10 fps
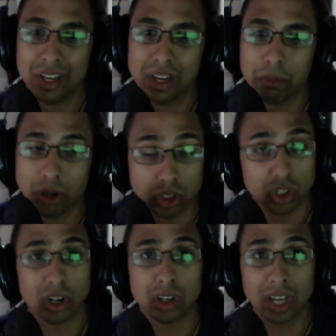But
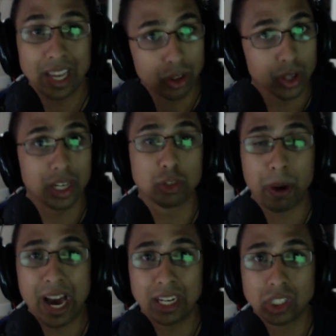Zerg in the latest
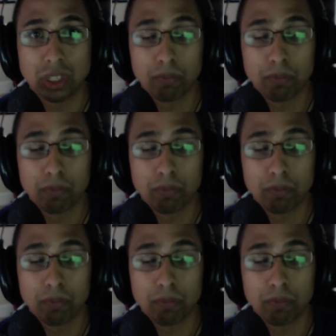patch